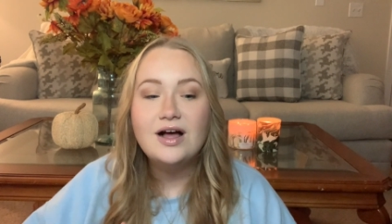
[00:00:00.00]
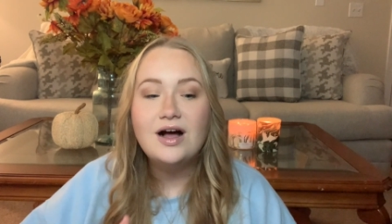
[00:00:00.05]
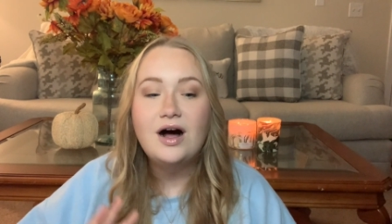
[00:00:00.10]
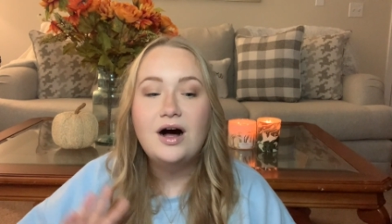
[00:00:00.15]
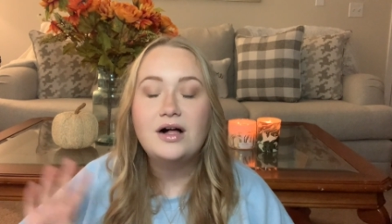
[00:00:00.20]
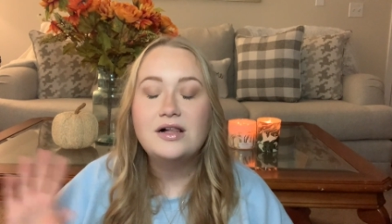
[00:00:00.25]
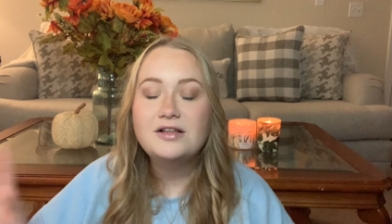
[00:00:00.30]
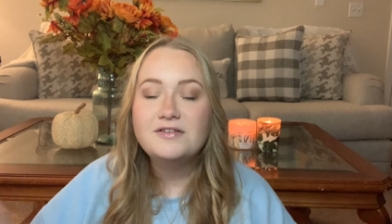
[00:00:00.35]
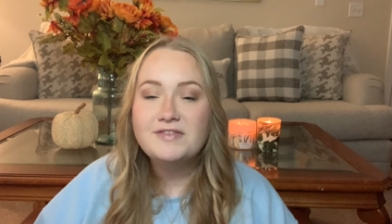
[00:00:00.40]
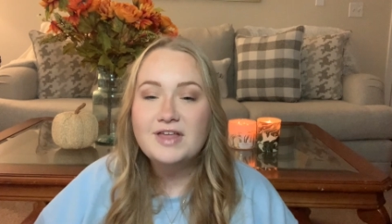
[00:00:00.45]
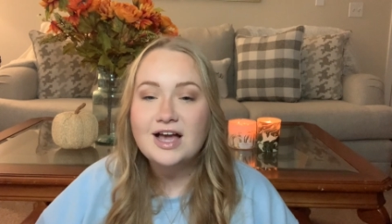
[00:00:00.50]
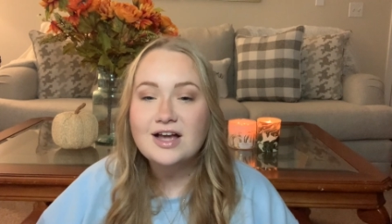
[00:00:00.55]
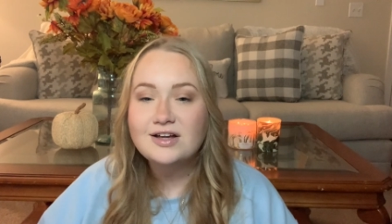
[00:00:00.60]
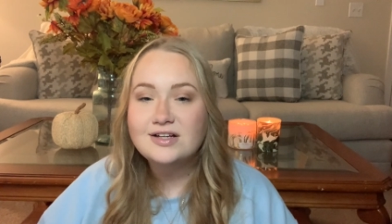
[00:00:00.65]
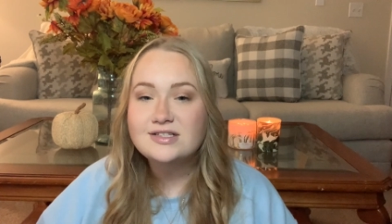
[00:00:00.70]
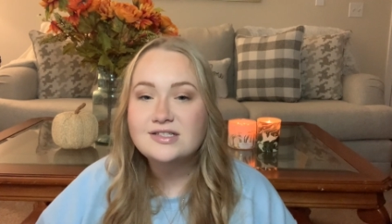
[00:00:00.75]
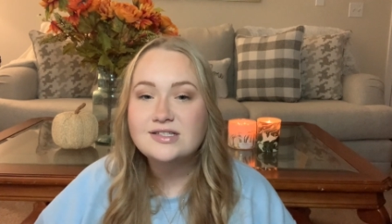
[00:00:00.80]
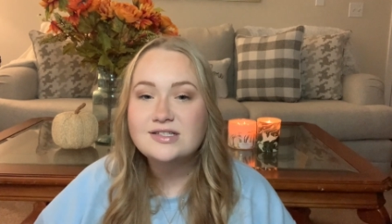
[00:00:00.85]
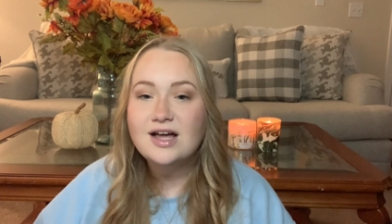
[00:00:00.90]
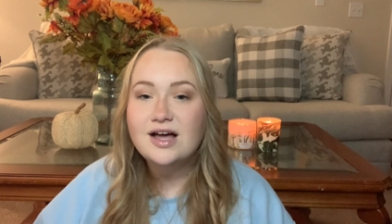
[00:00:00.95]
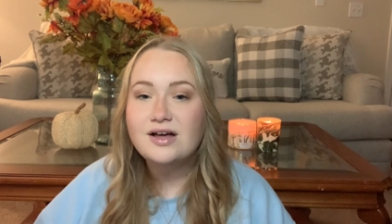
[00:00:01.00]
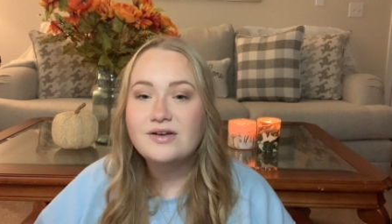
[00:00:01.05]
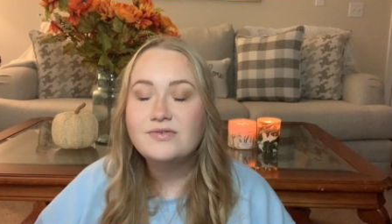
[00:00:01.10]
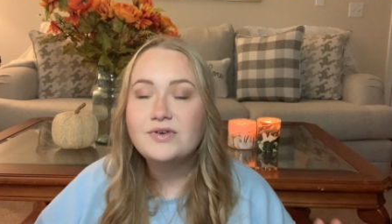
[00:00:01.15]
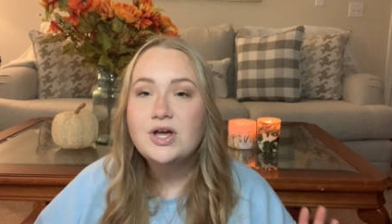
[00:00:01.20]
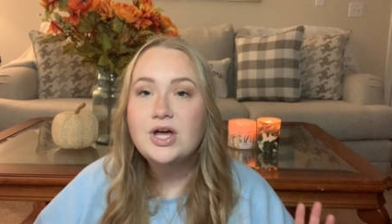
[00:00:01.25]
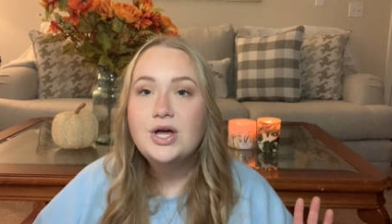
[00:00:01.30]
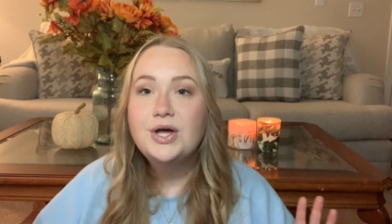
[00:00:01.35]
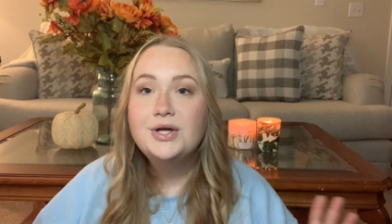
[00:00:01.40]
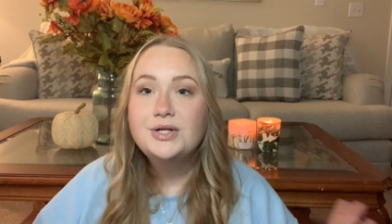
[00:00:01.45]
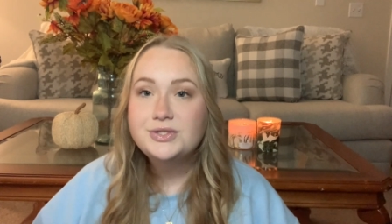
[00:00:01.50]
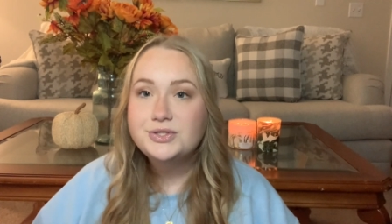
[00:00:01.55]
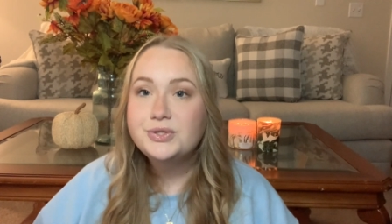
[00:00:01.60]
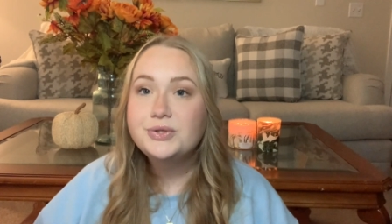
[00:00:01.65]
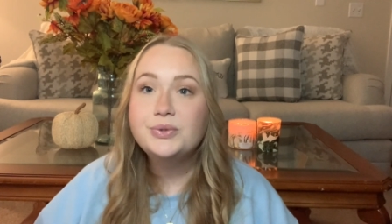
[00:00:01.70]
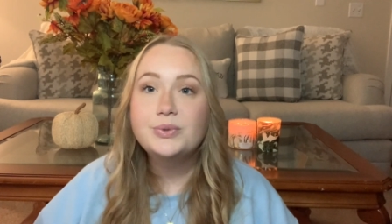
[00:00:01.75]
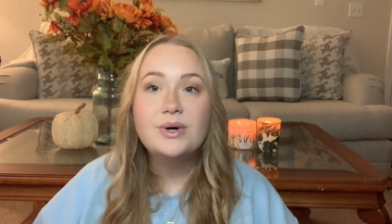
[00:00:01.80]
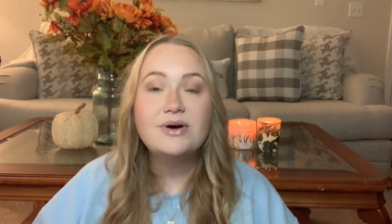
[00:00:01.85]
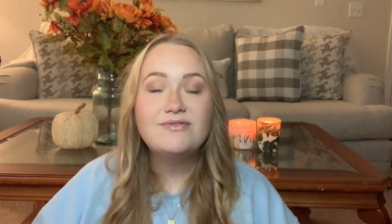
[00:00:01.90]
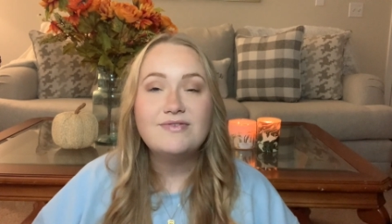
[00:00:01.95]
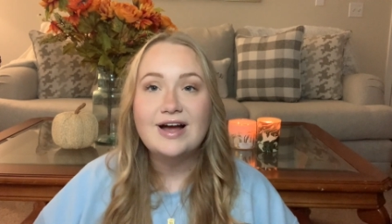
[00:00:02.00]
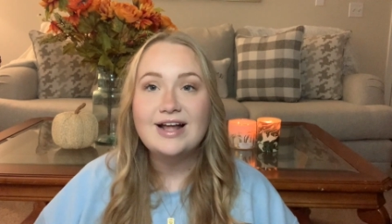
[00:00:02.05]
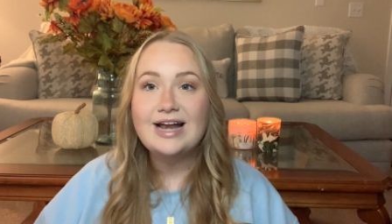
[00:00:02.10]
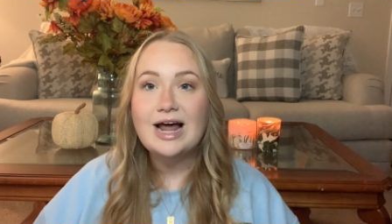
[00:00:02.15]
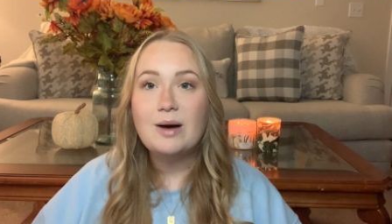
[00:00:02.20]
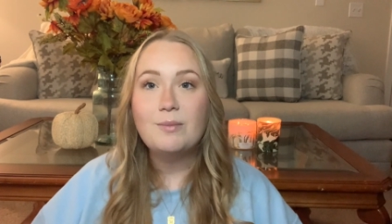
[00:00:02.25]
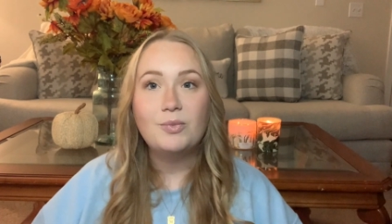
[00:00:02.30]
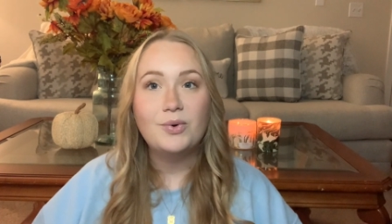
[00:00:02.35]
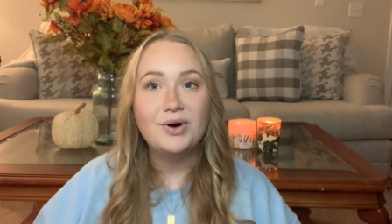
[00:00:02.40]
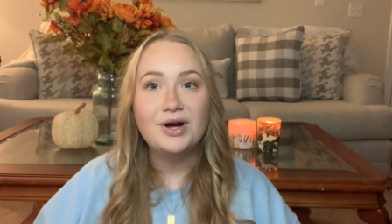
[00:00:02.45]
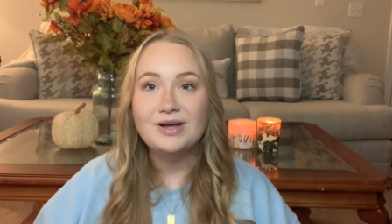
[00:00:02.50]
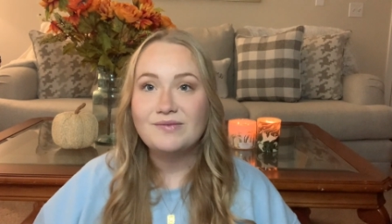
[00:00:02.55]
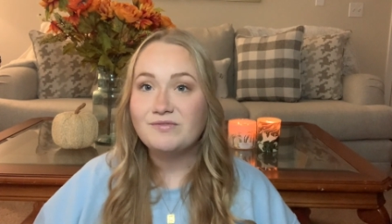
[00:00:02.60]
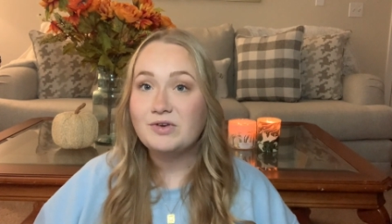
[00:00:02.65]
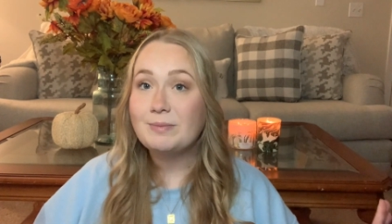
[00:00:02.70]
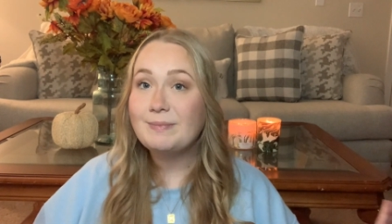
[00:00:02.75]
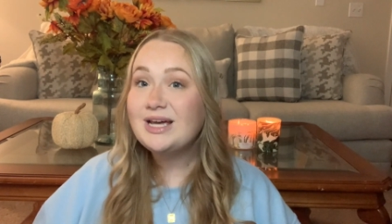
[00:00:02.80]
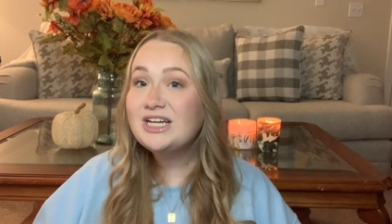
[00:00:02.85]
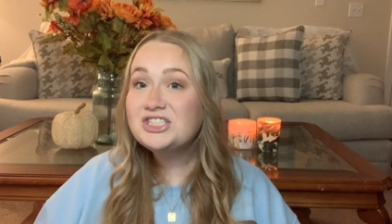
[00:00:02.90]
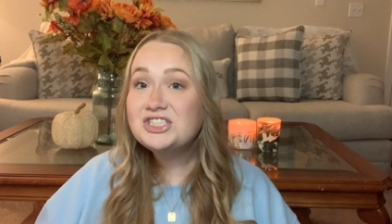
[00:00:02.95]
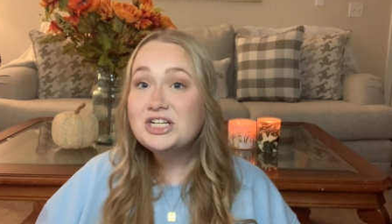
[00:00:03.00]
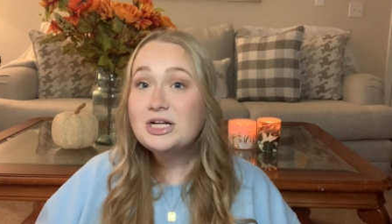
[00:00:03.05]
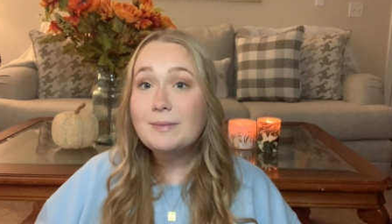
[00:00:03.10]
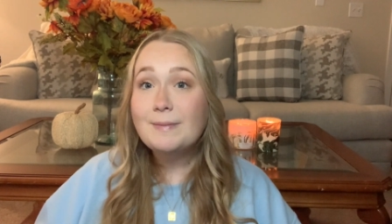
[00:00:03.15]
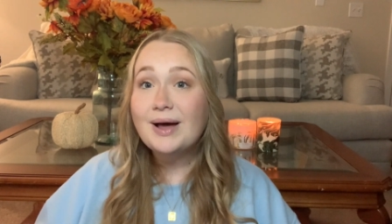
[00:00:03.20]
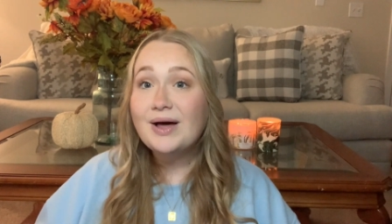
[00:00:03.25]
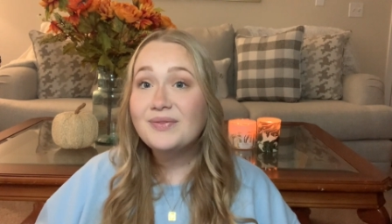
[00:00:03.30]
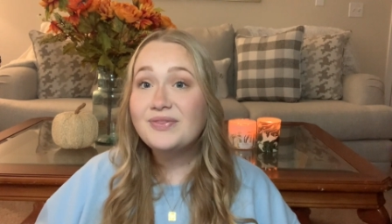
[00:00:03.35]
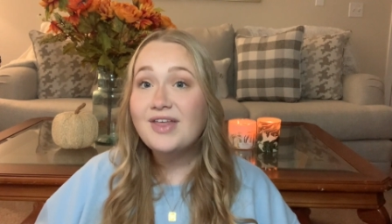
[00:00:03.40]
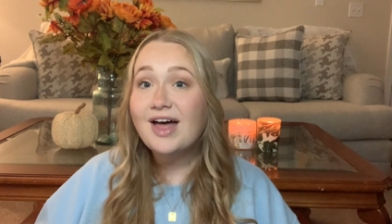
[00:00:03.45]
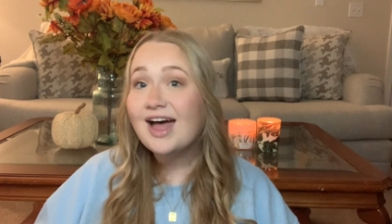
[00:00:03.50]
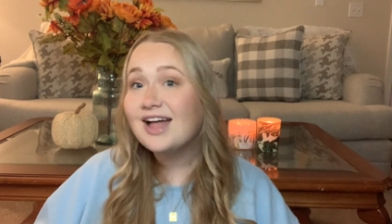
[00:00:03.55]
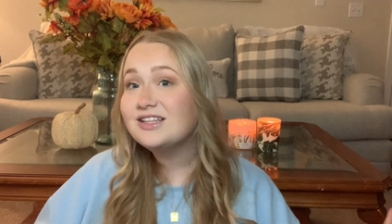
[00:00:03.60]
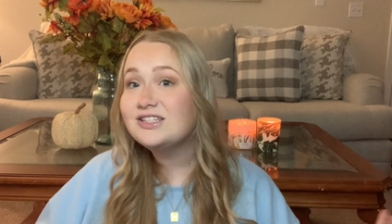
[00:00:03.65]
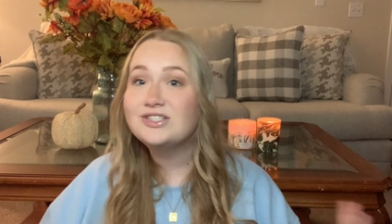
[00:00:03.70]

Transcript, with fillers: all of that good stuff to find out more information about that,